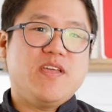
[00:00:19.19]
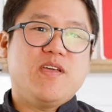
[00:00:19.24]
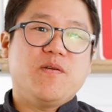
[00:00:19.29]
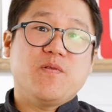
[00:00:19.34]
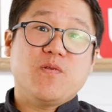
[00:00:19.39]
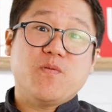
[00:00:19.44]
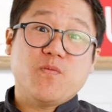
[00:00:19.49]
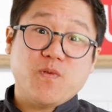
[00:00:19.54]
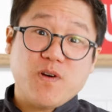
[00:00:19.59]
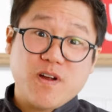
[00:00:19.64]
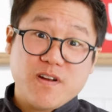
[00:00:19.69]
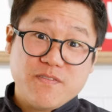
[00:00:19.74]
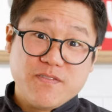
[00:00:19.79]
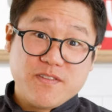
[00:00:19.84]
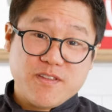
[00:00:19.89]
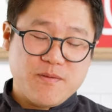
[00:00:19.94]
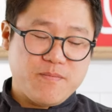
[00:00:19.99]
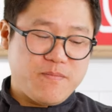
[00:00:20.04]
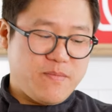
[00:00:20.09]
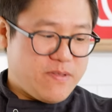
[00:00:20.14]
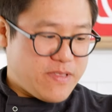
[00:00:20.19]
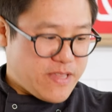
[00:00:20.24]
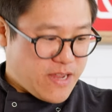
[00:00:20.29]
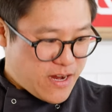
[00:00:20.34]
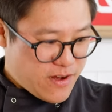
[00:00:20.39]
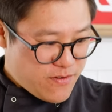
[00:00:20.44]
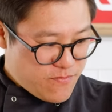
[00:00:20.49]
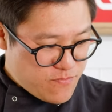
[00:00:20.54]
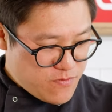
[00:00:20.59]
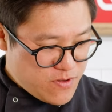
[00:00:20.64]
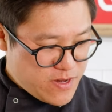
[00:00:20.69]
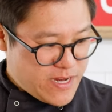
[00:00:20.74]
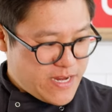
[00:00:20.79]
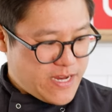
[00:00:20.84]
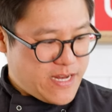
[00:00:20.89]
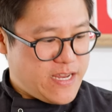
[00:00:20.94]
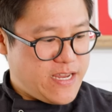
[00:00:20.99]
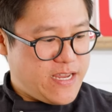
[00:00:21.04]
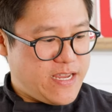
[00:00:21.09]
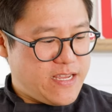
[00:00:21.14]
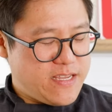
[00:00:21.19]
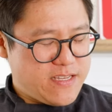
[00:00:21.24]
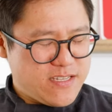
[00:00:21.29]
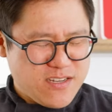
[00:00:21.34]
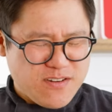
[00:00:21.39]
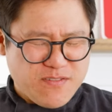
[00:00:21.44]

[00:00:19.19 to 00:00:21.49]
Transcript: but one of them that I really